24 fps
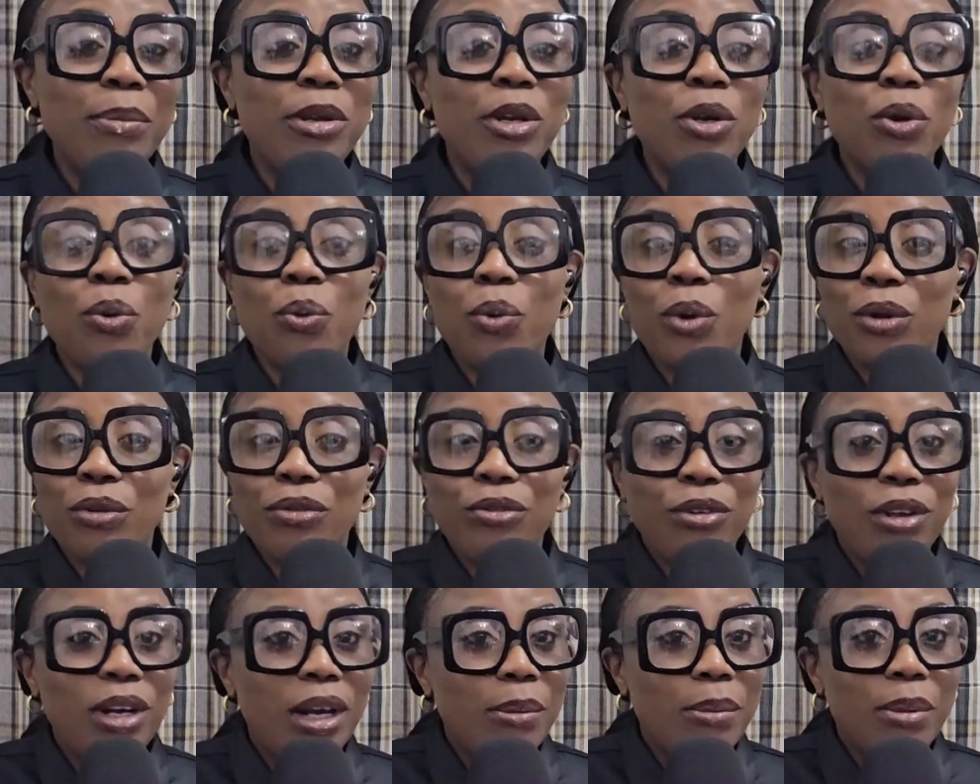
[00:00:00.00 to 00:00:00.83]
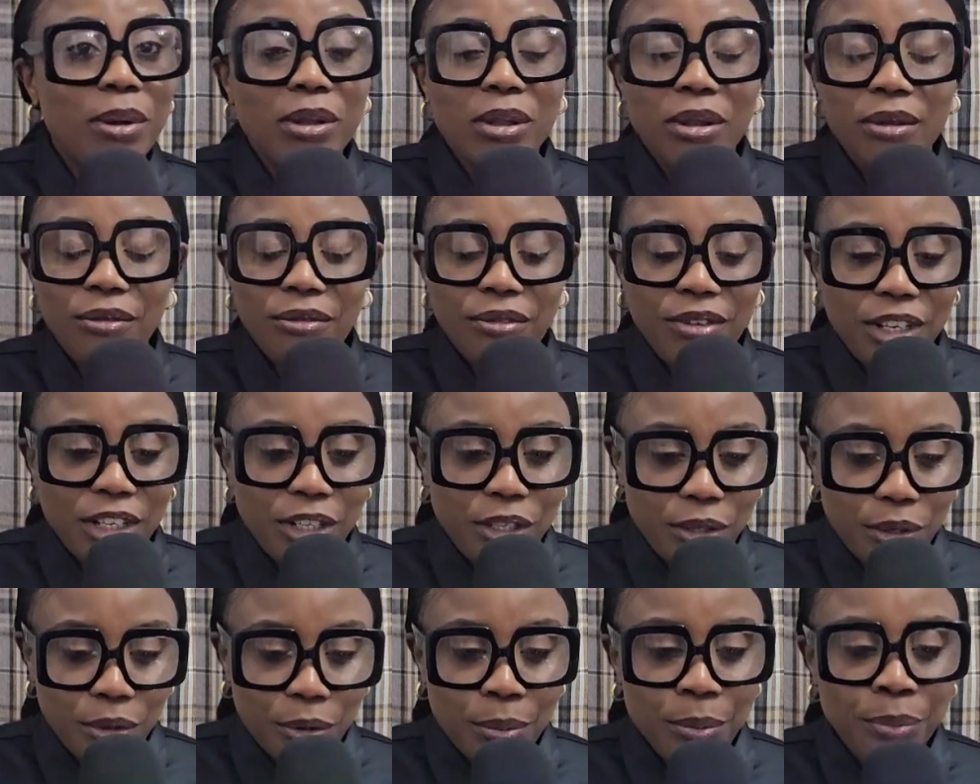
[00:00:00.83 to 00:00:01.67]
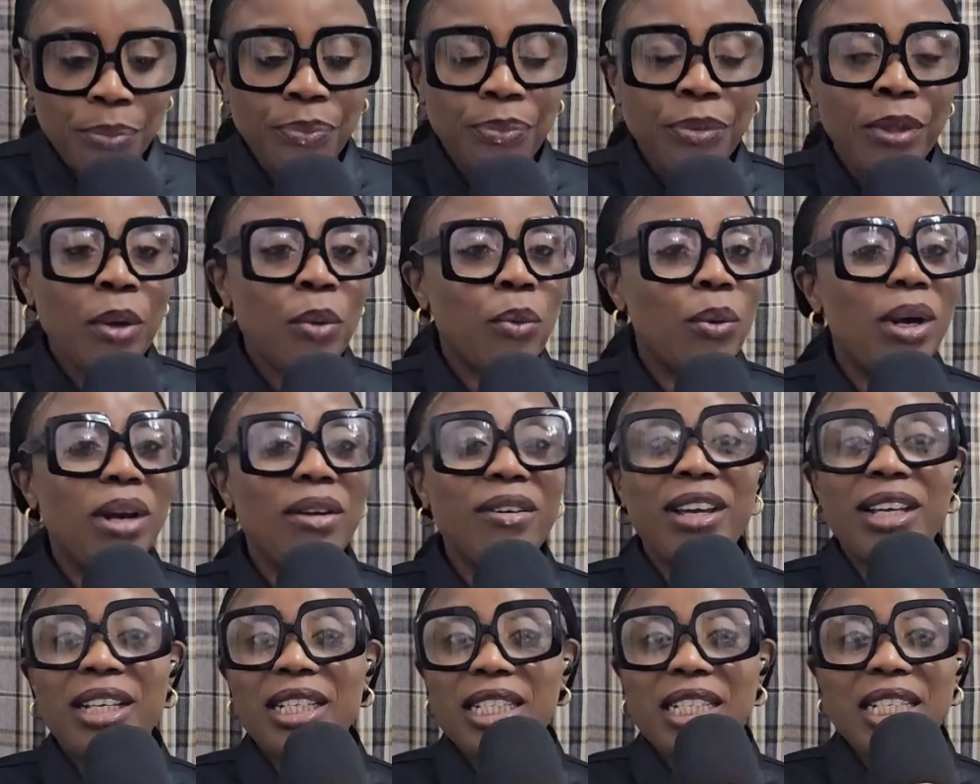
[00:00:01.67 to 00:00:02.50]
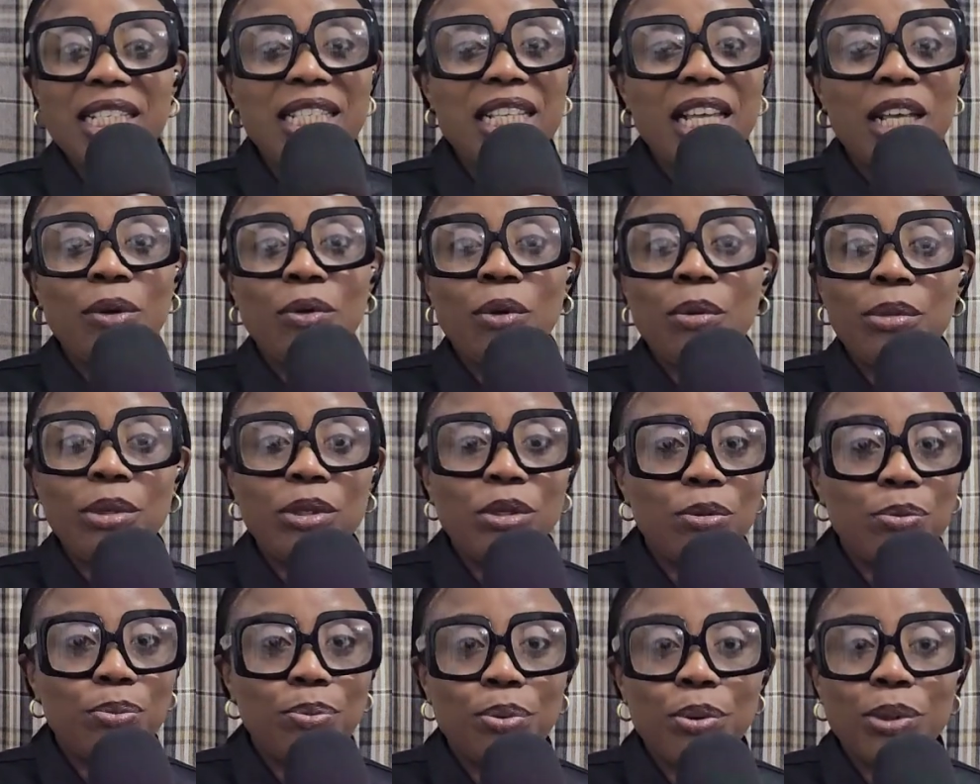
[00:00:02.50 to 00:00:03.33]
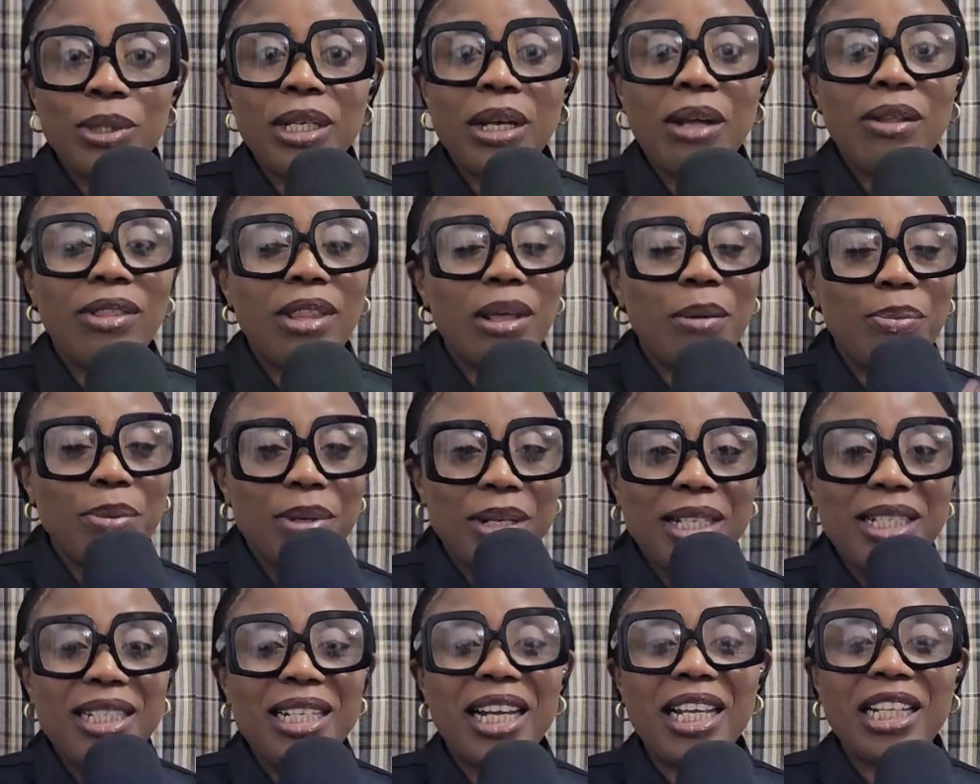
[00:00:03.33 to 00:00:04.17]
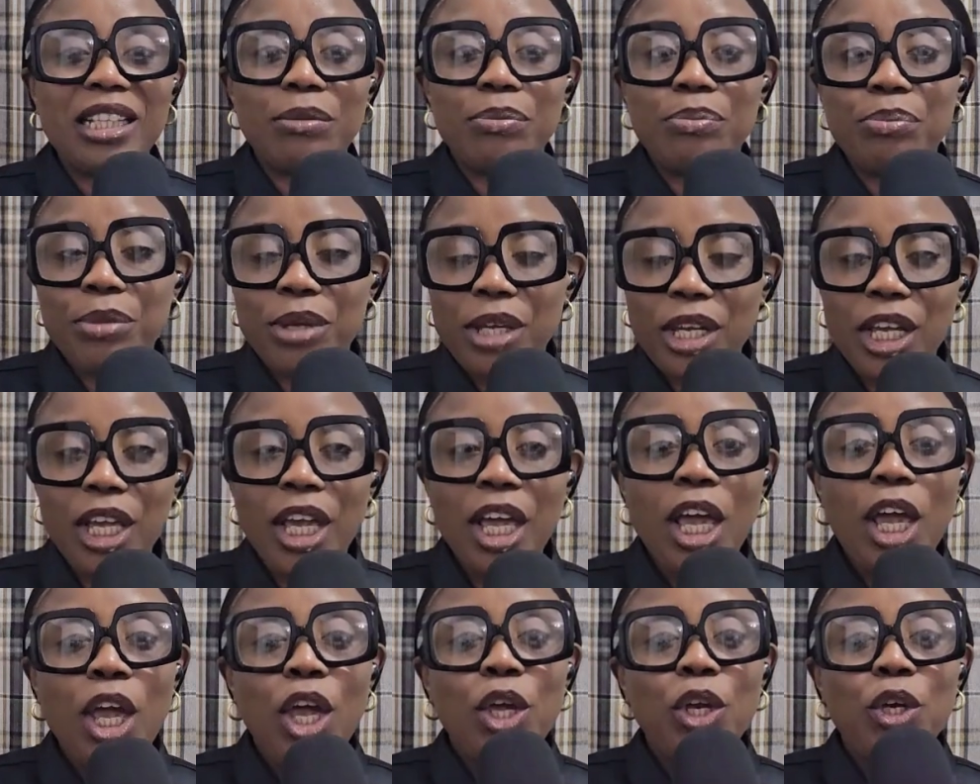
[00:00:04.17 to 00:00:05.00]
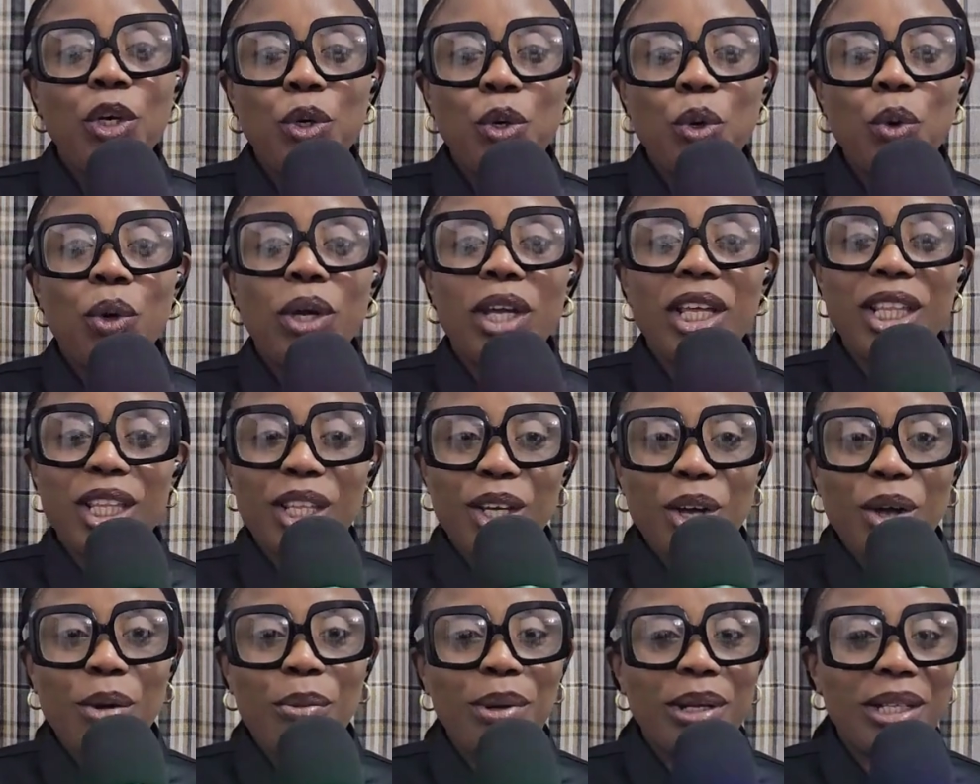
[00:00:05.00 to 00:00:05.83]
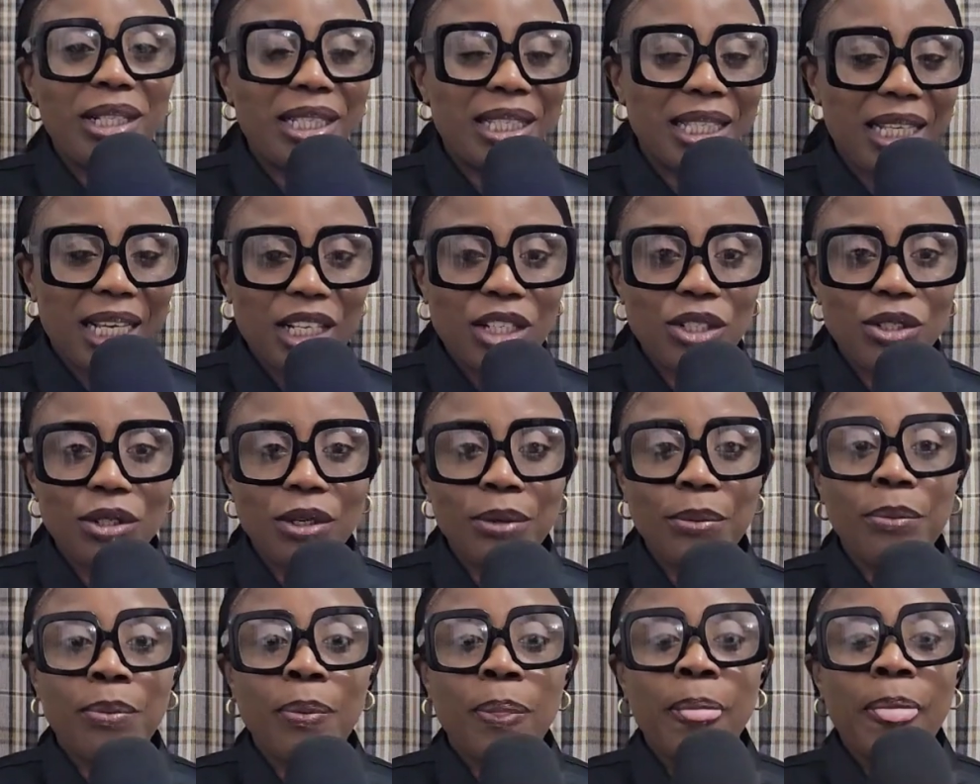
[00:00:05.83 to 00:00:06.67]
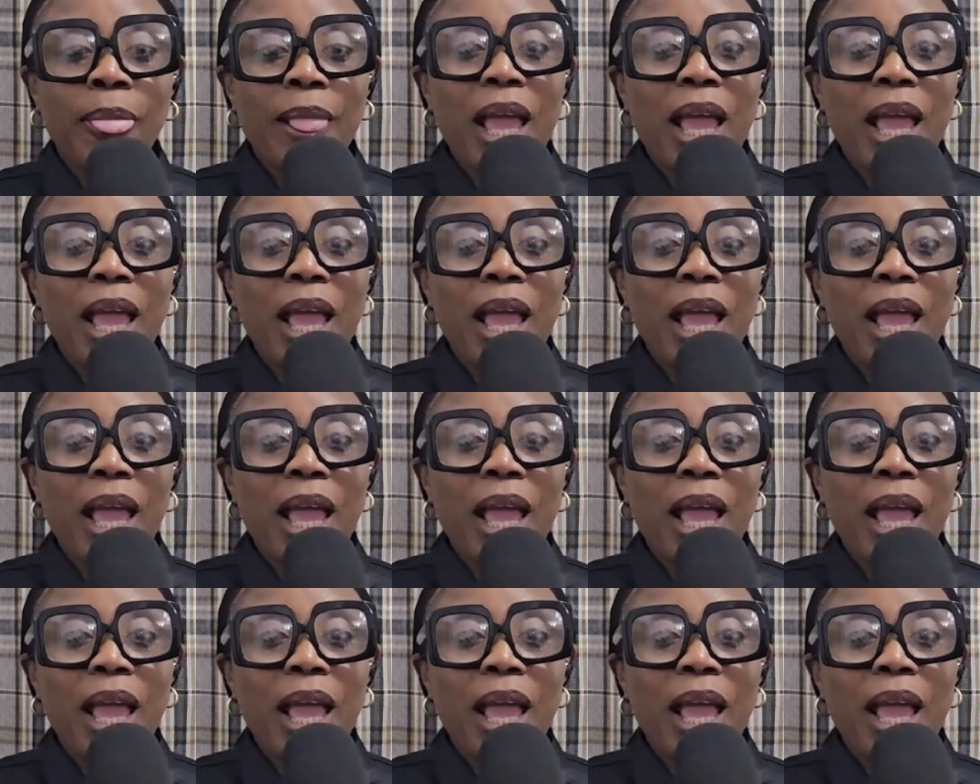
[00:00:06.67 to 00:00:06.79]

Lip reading: Let me know what you feel about the video. Whatever it is that you want me to put out there, please let me know in the comment section.